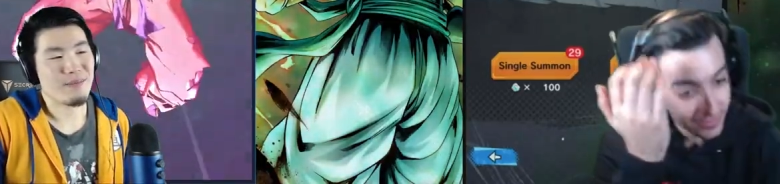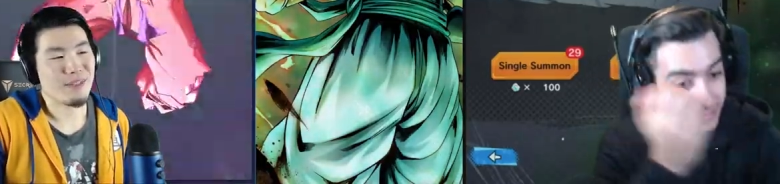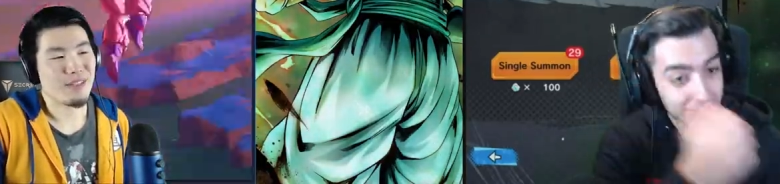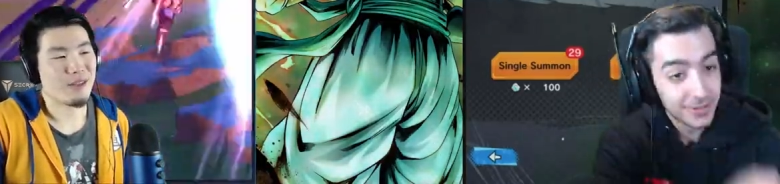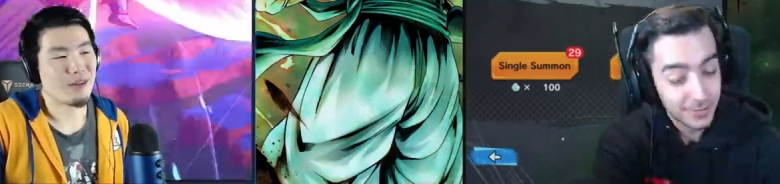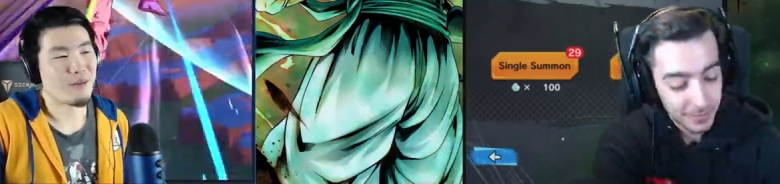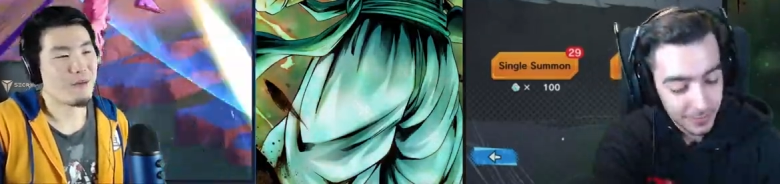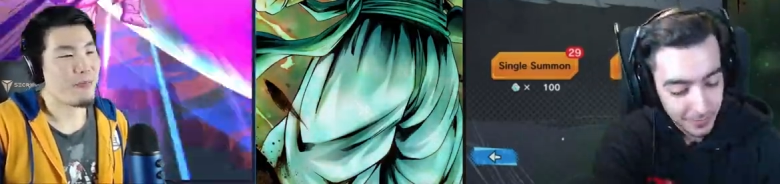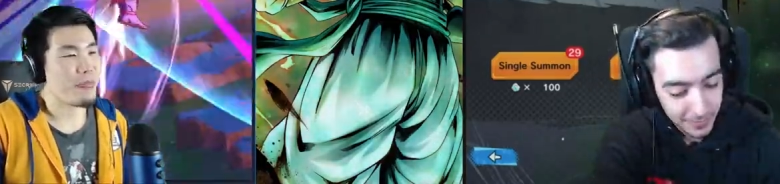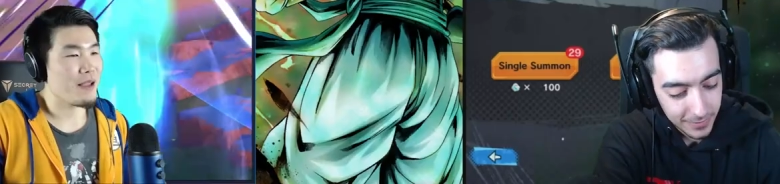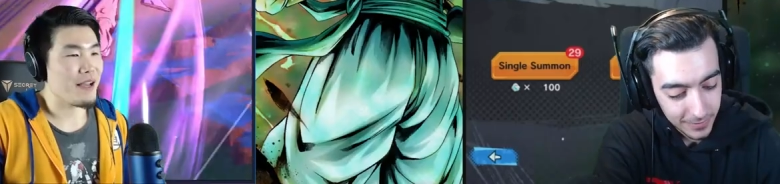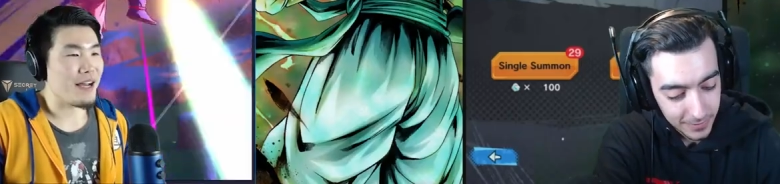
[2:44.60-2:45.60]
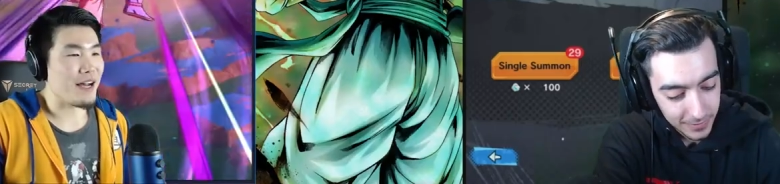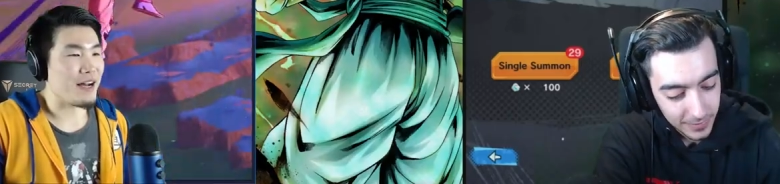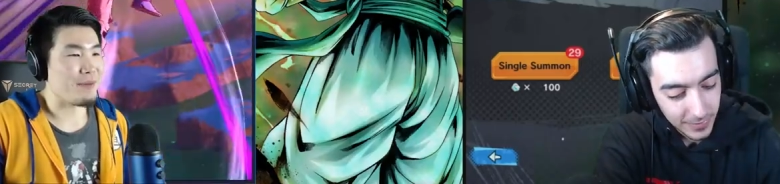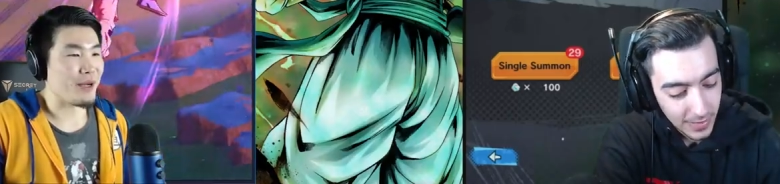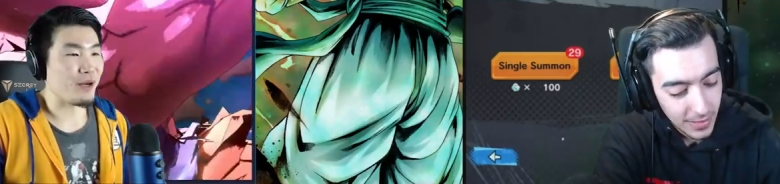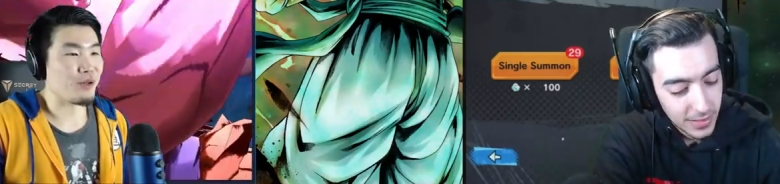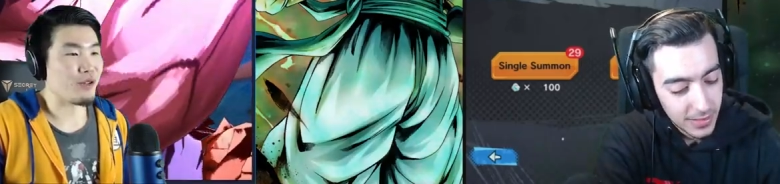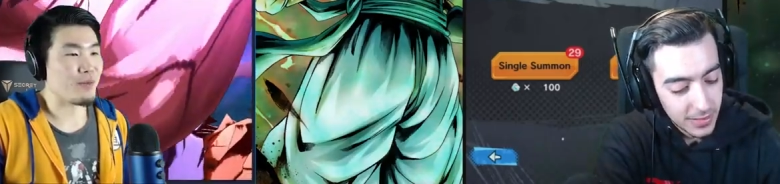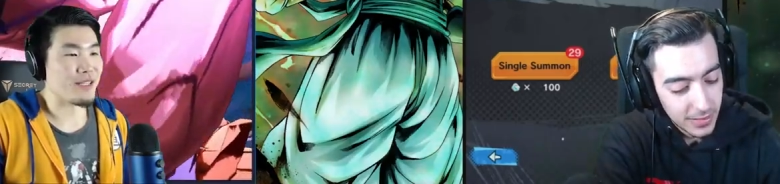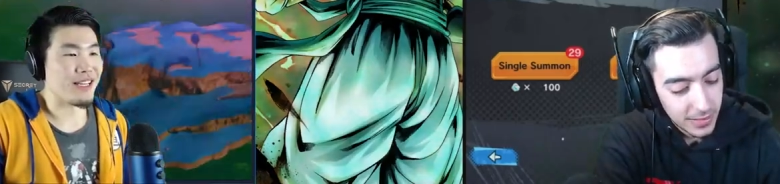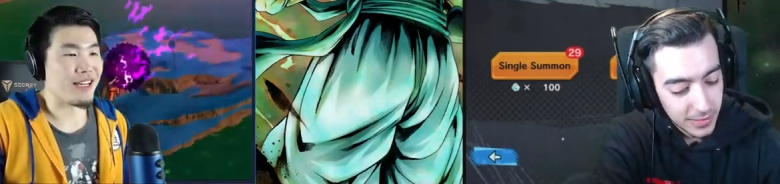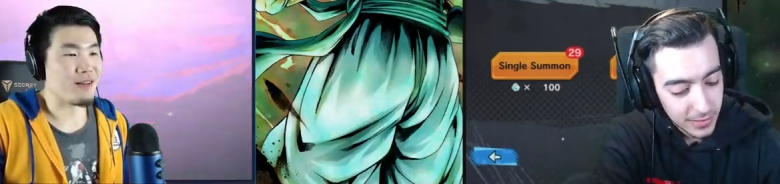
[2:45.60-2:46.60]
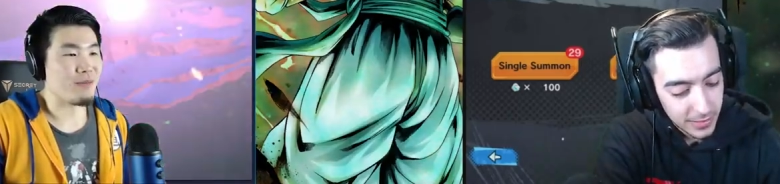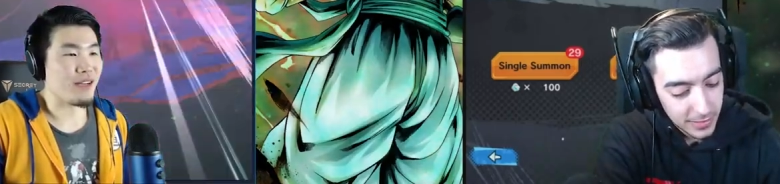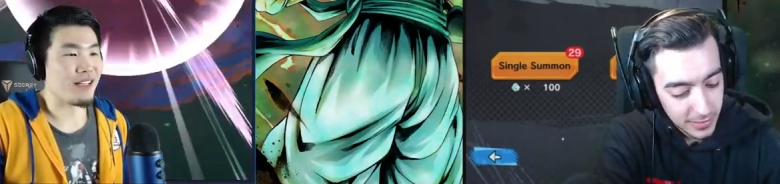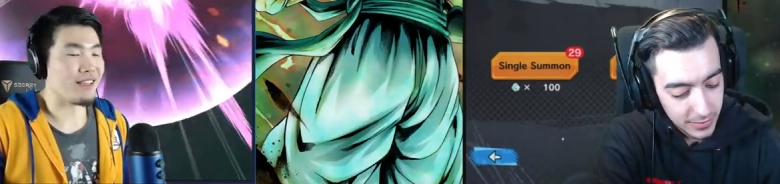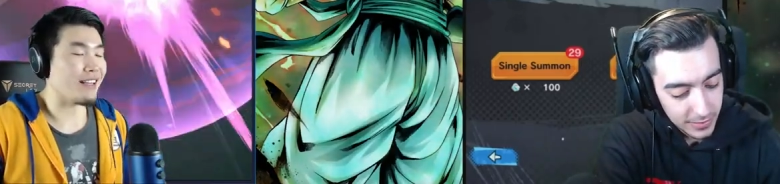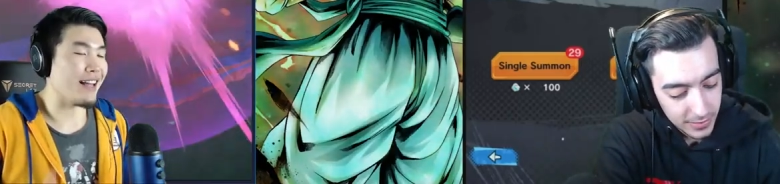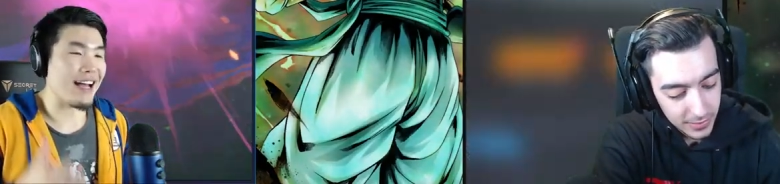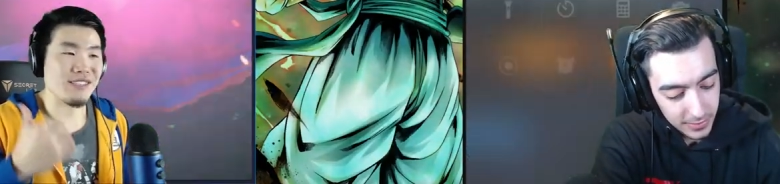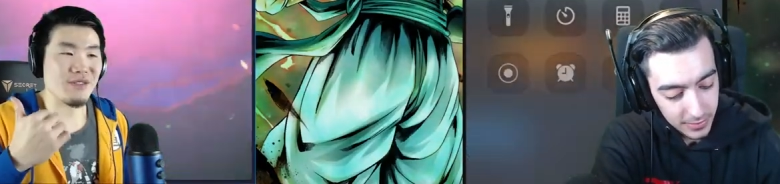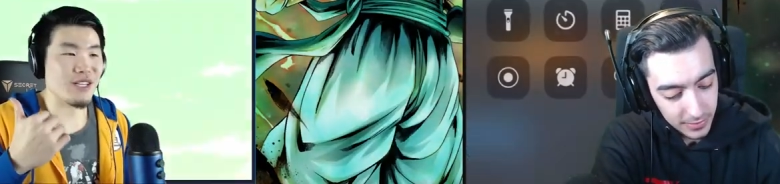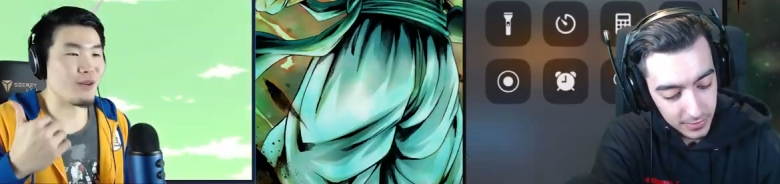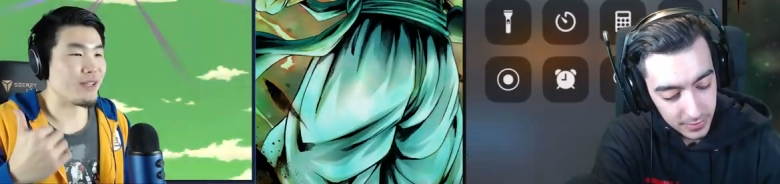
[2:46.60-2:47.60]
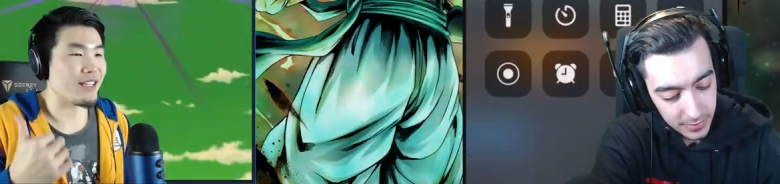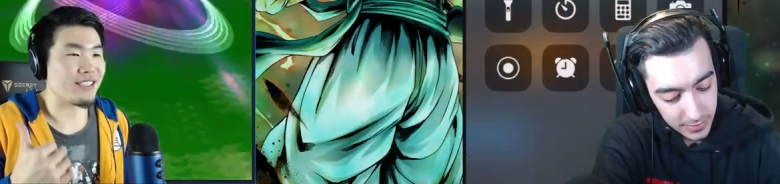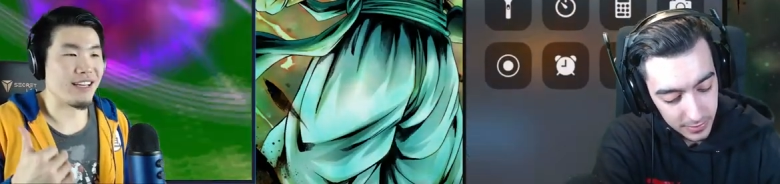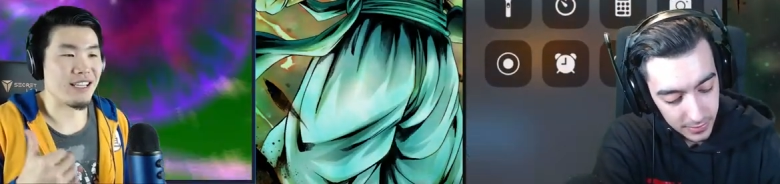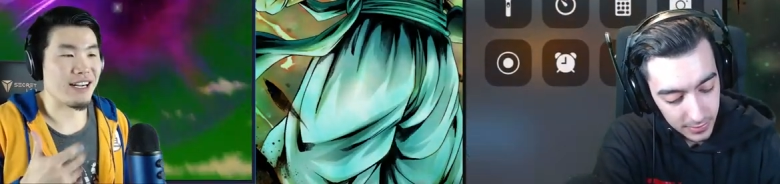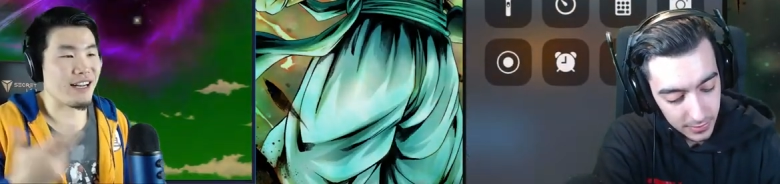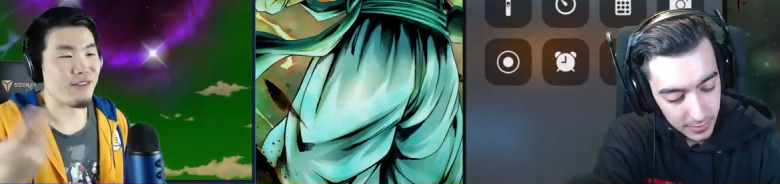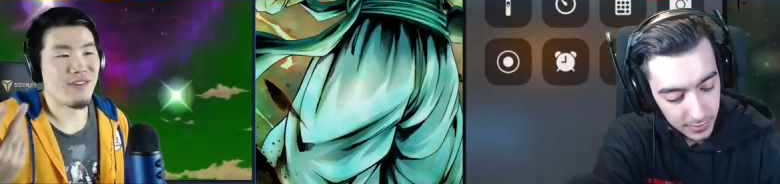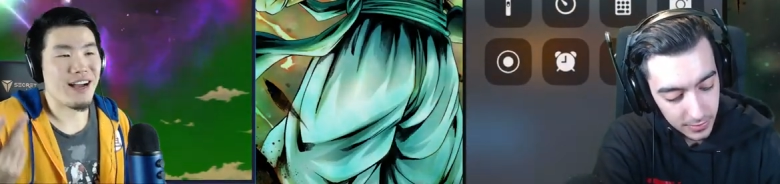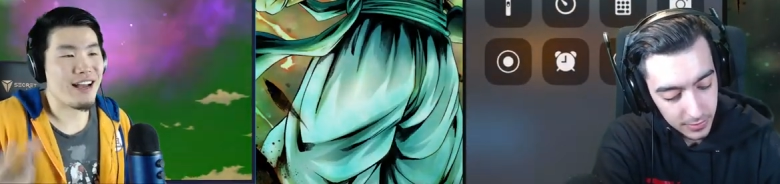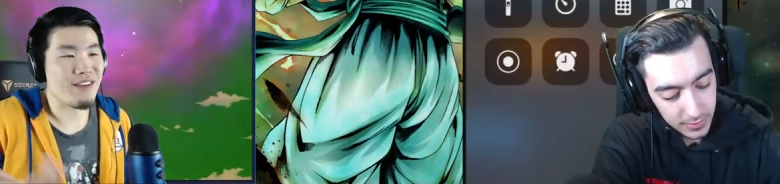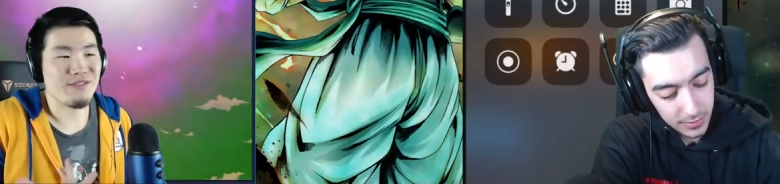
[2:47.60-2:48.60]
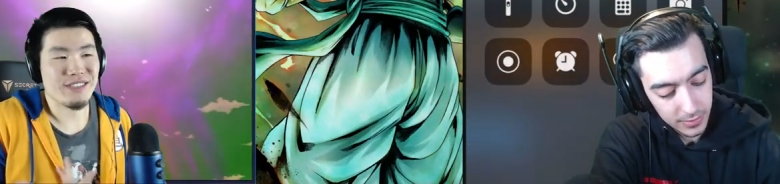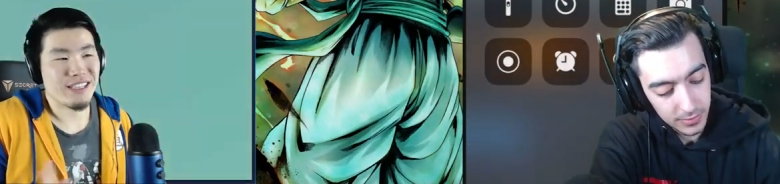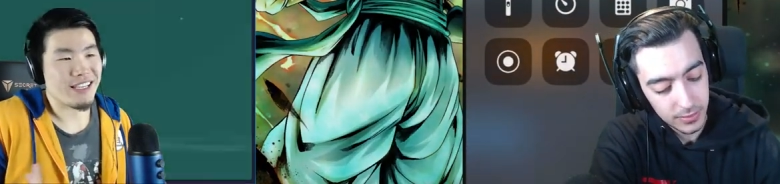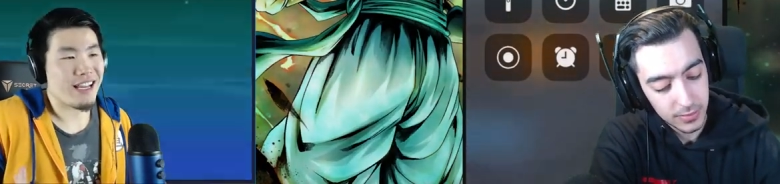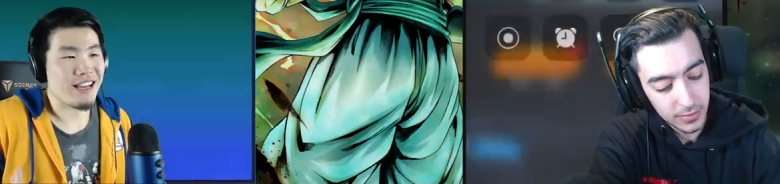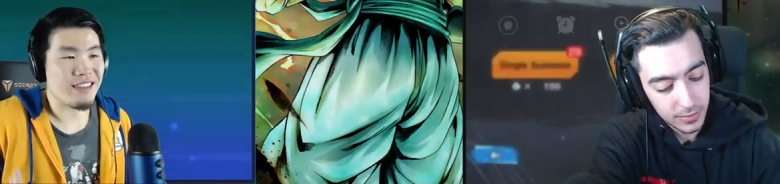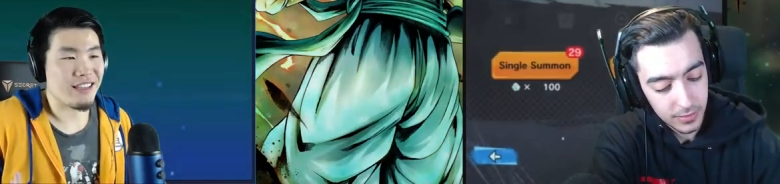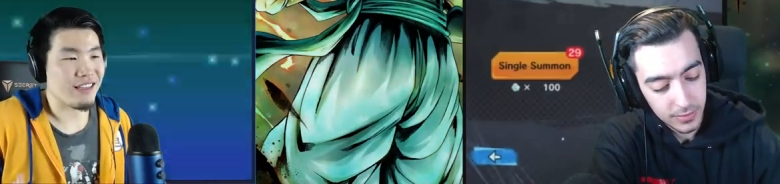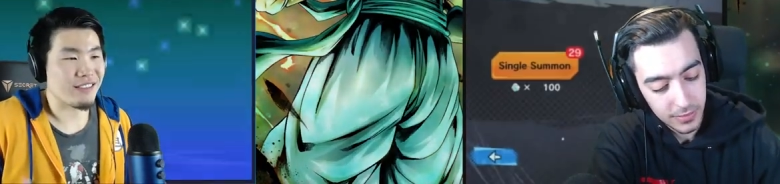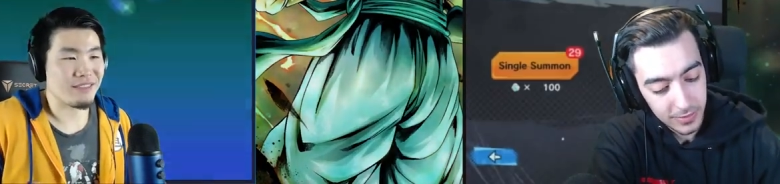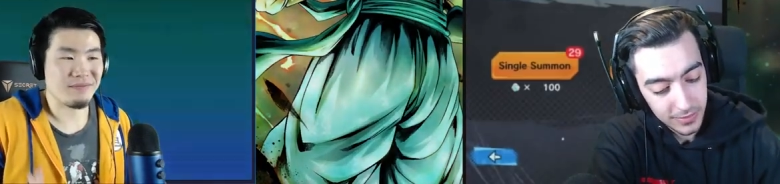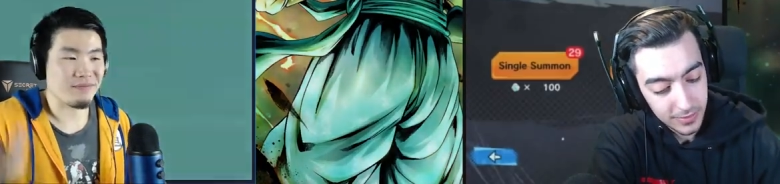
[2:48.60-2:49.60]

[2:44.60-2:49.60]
Speaker 1: So. I don't do them a ton, but in the last video we did together, I did 5, didn't get anything.